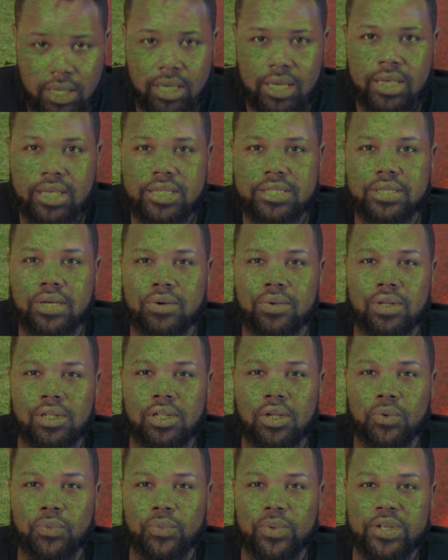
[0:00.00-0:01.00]
He sold a
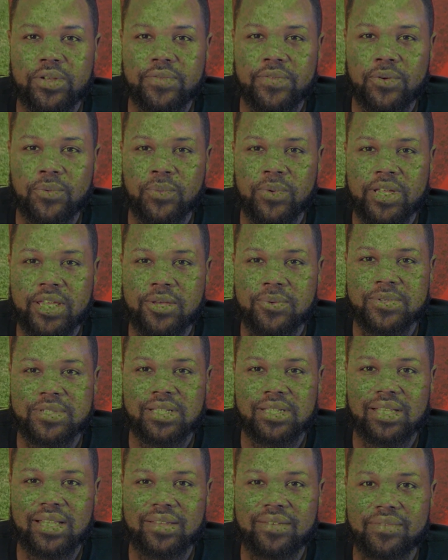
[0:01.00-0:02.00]
little reefer when he was
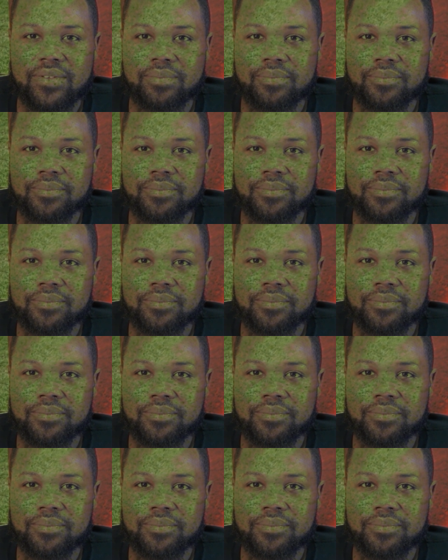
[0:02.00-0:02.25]
11.